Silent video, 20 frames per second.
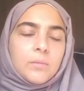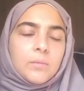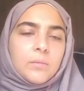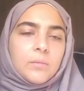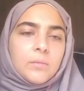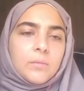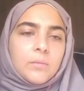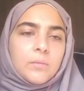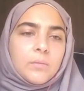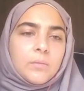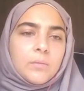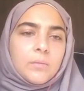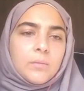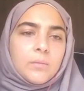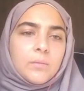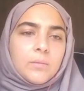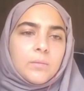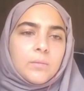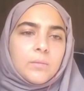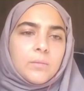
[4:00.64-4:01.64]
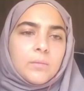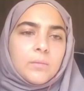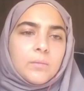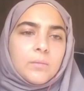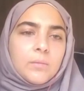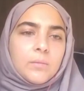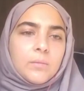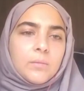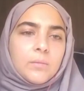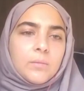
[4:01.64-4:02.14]

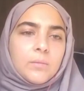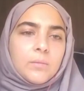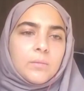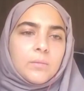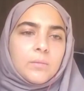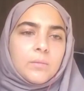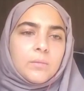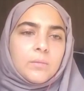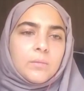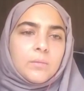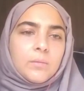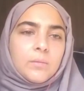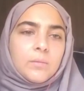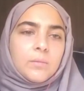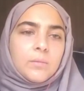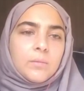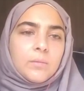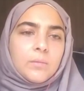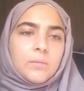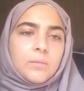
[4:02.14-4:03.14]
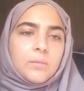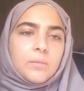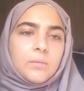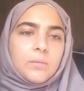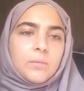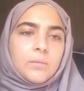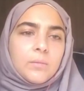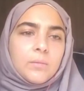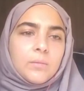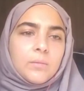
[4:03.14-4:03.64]

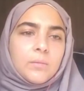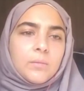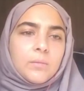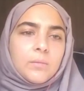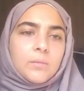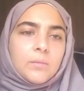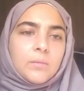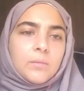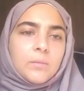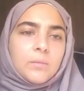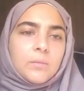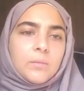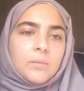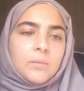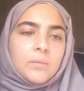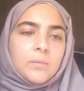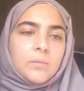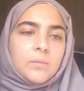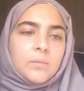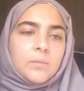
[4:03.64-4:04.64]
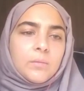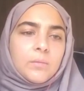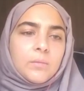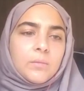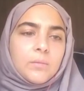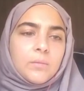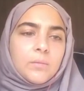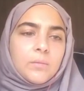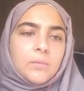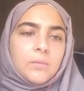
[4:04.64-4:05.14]

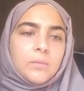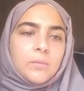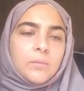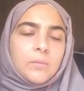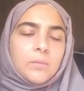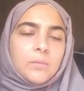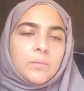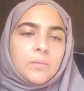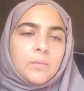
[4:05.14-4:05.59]
(silent)